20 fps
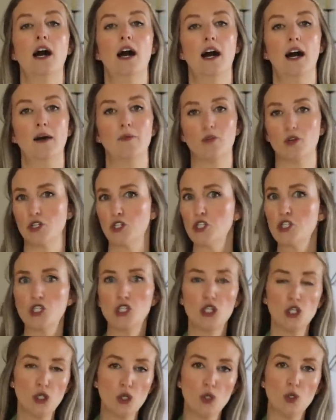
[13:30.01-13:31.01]
or
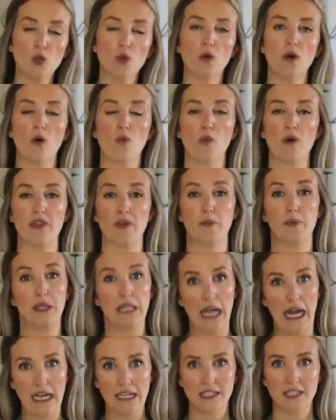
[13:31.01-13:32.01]
stew with a
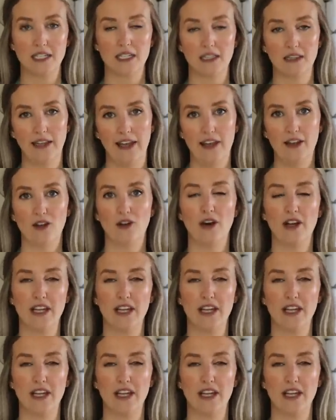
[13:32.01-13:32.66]
plastic ladle.